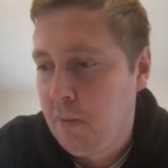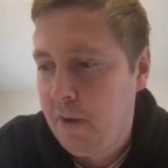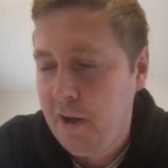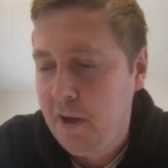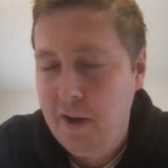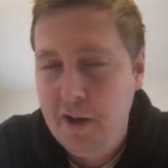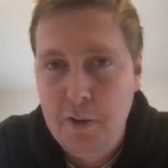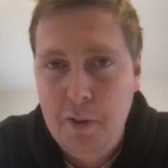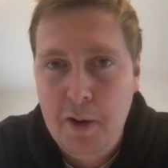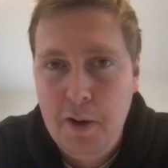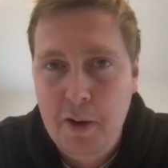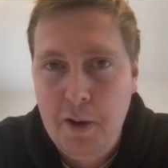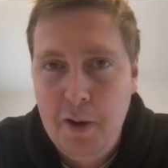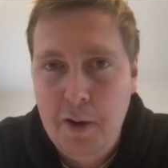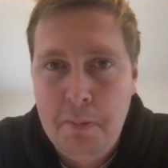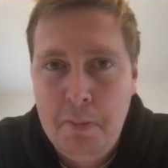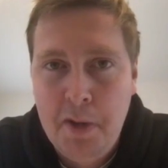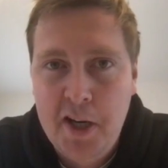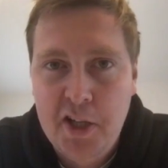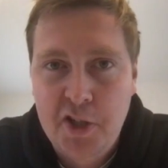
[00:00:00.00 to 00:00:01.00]
about how I'm
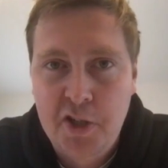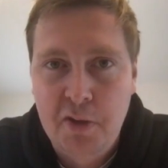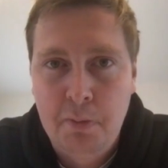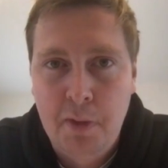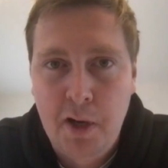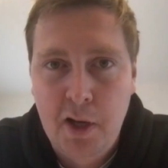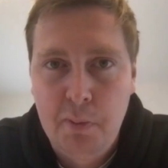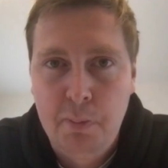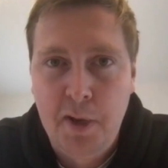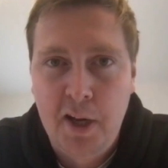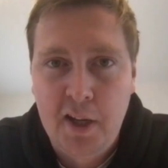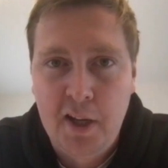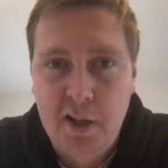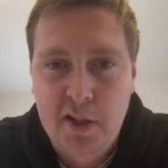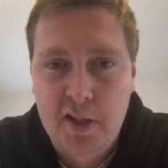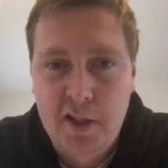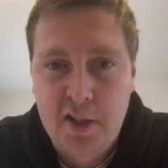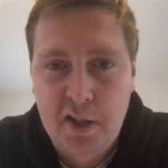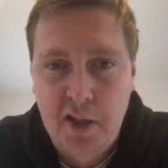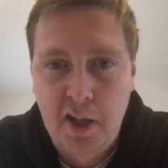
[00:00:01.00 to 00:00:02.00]
managing my
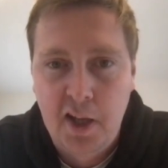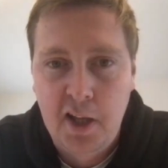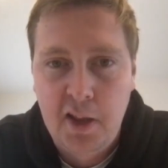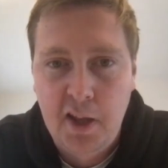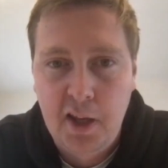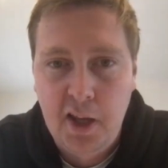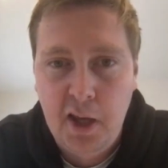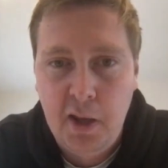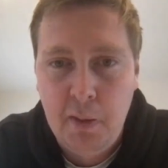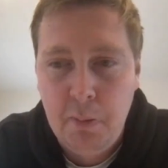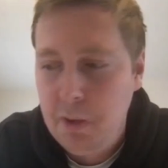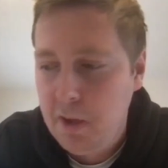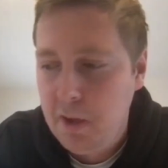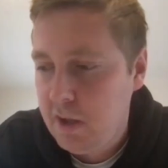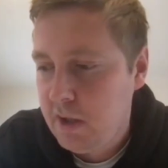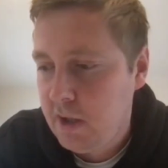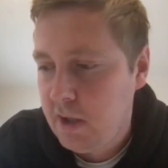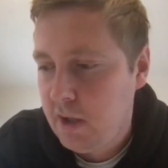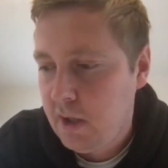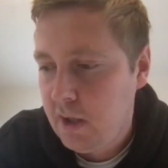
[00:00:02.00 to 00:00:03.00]
bank to stay in the game
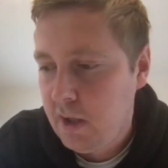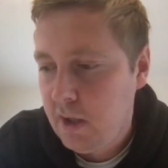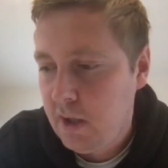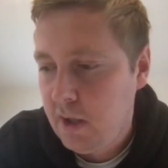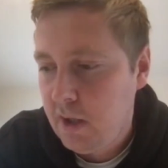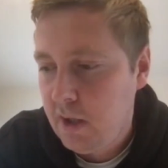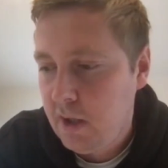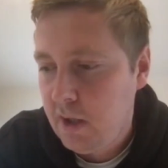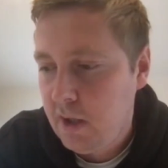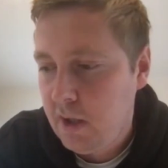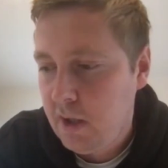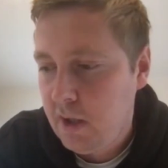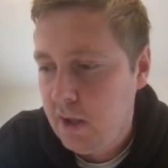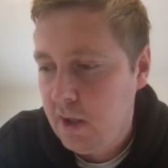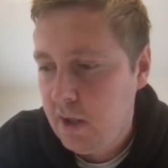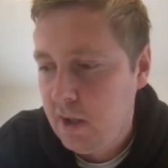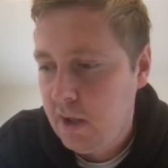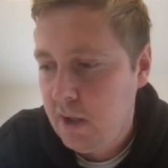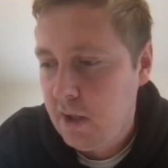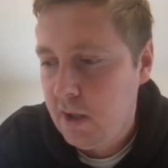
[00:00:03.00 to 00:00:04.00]
basically is, is
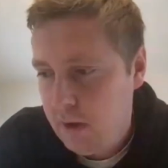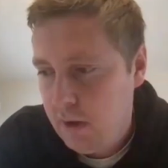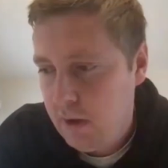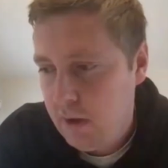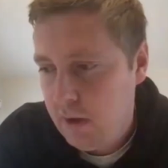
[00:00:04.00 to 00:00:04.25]
what I think.